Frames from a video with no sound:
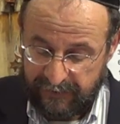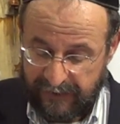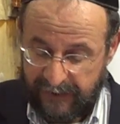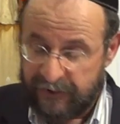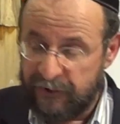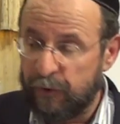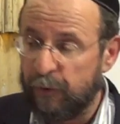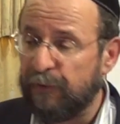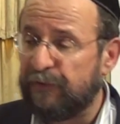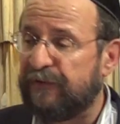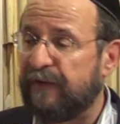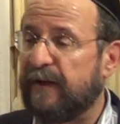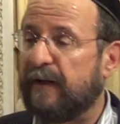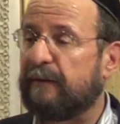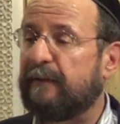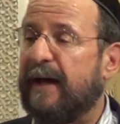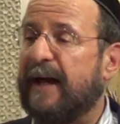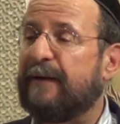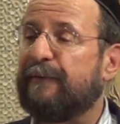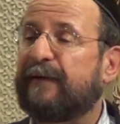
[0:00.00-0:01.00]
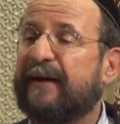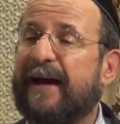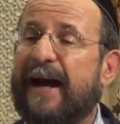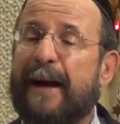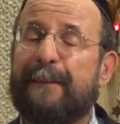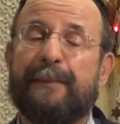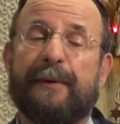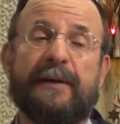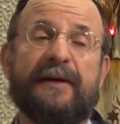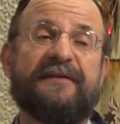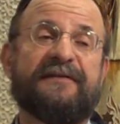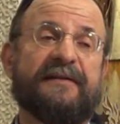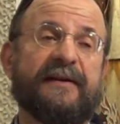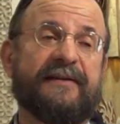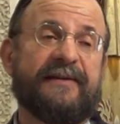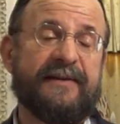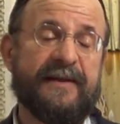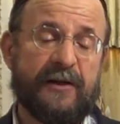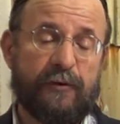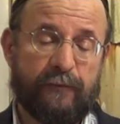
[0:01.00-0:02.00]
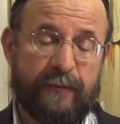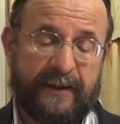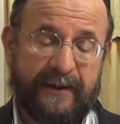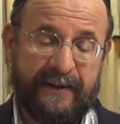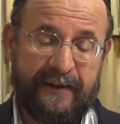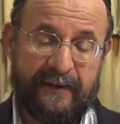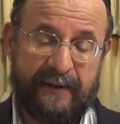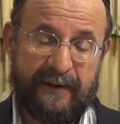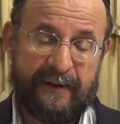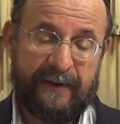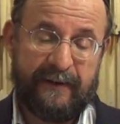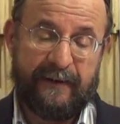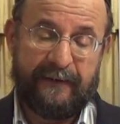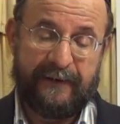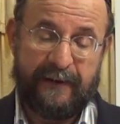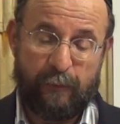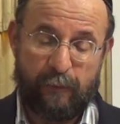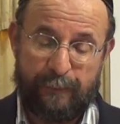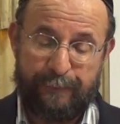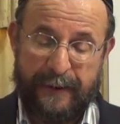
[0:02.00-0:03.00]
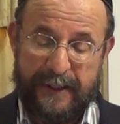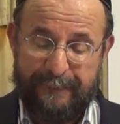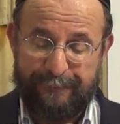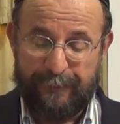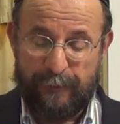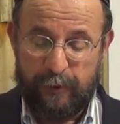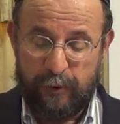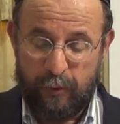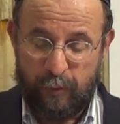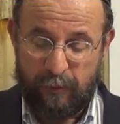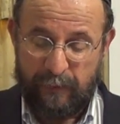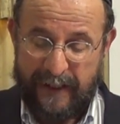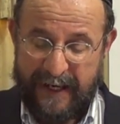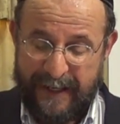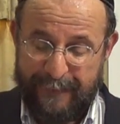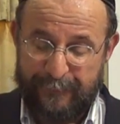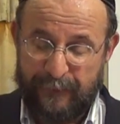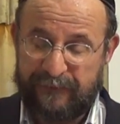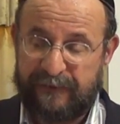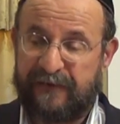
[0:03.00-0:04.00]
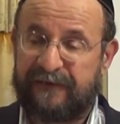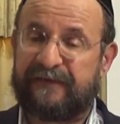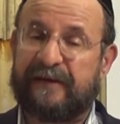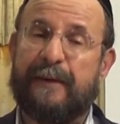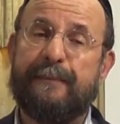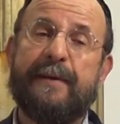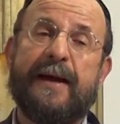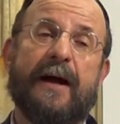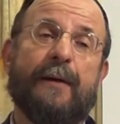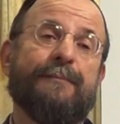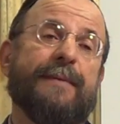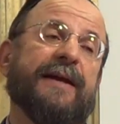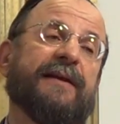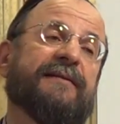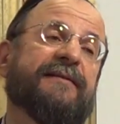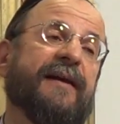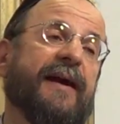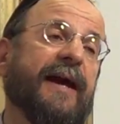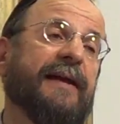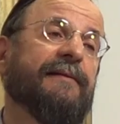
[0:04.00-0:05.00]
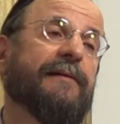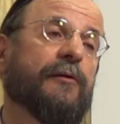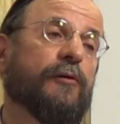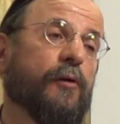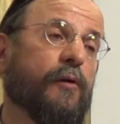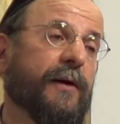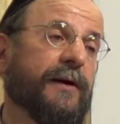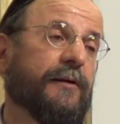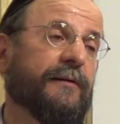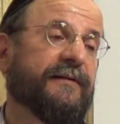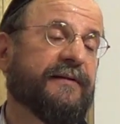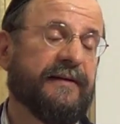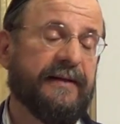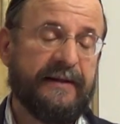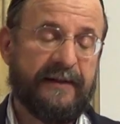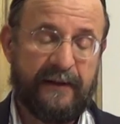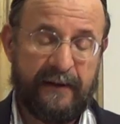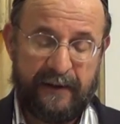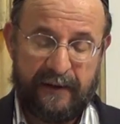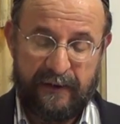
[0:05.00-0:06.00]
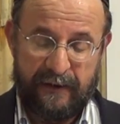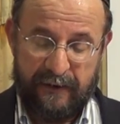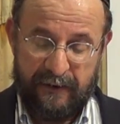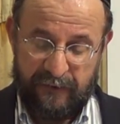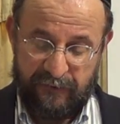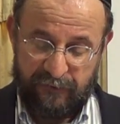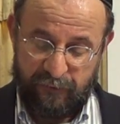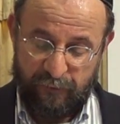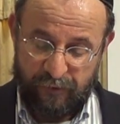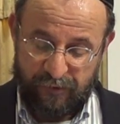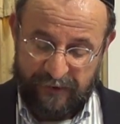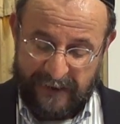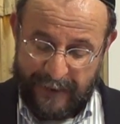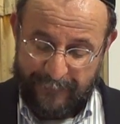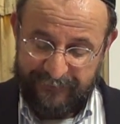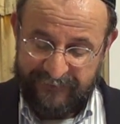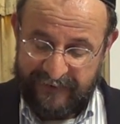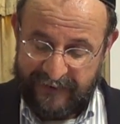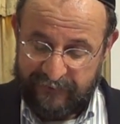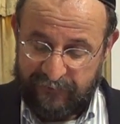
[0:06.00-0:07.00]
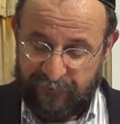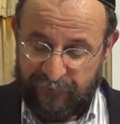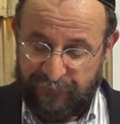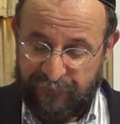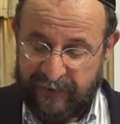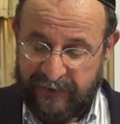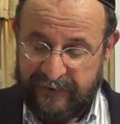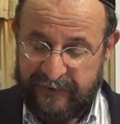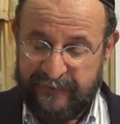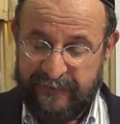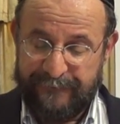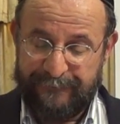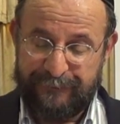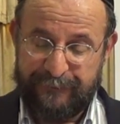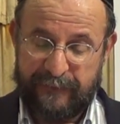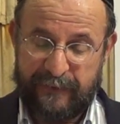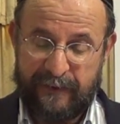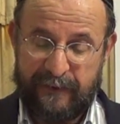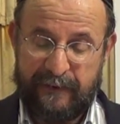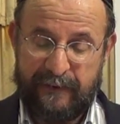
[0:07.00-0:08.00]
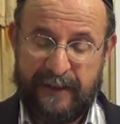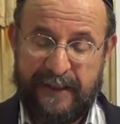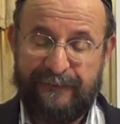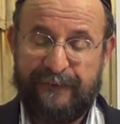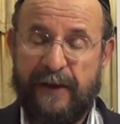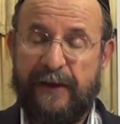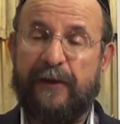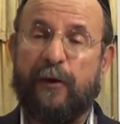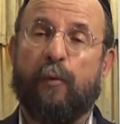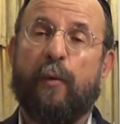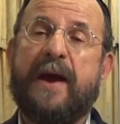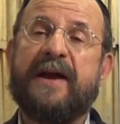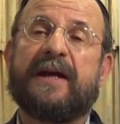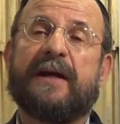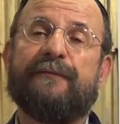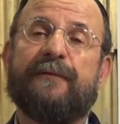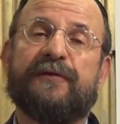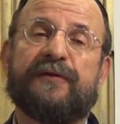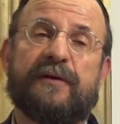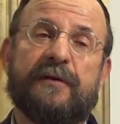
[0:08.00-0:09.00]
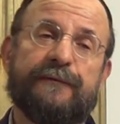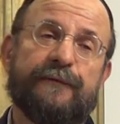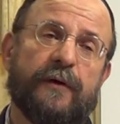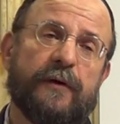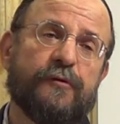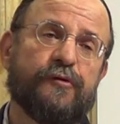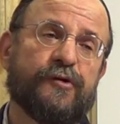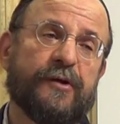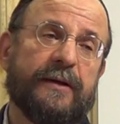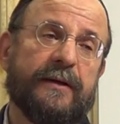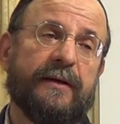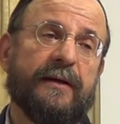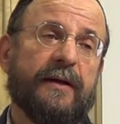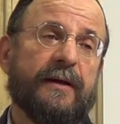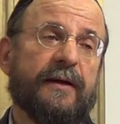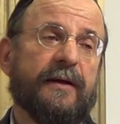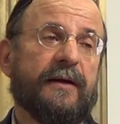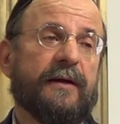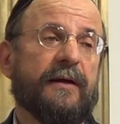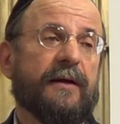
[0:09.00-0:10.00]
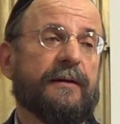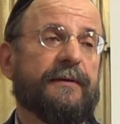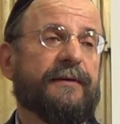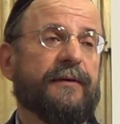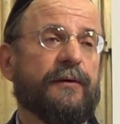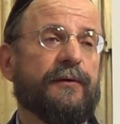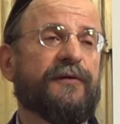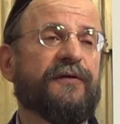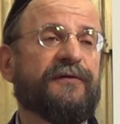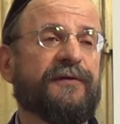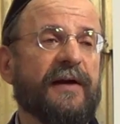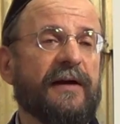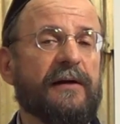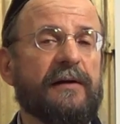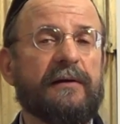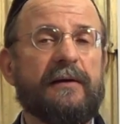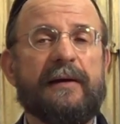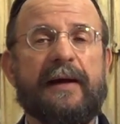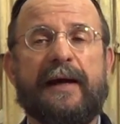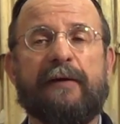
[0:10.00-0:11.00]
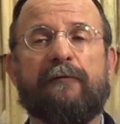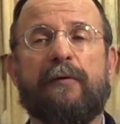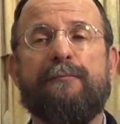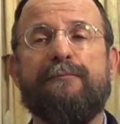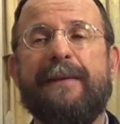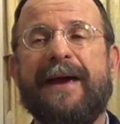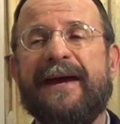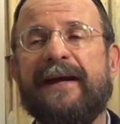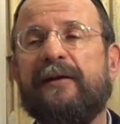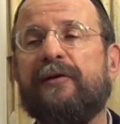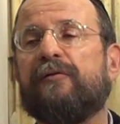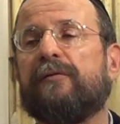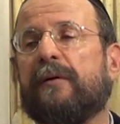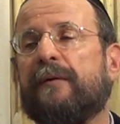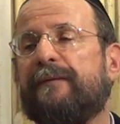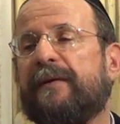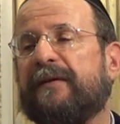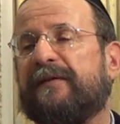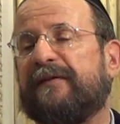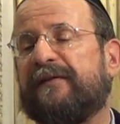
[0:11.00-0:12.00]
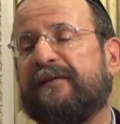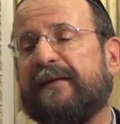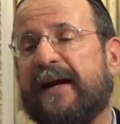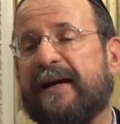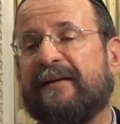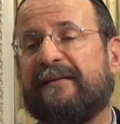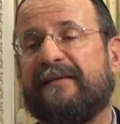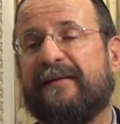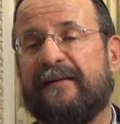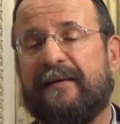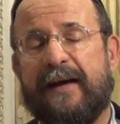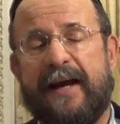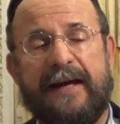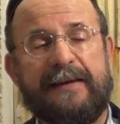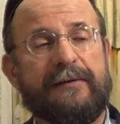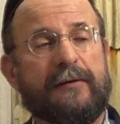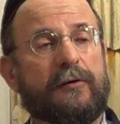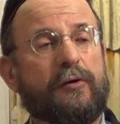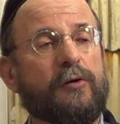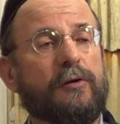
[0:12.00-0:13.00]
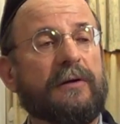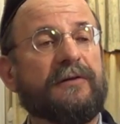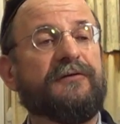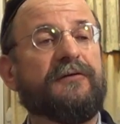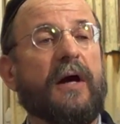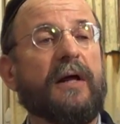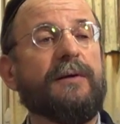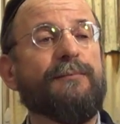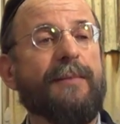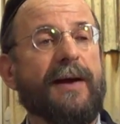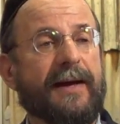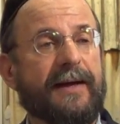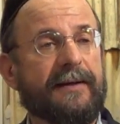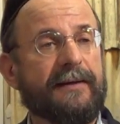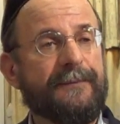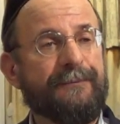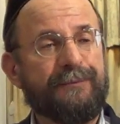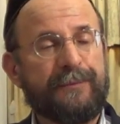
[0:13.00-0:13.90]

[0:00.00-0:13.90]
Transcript: And using a lot of Kabbalistic theory, there were people who were able to somehow maintain their loyalty to Shabtai Tzvi, even in the wake of his conversion, there is still a remainder of this sect today. They're called Dönmeh.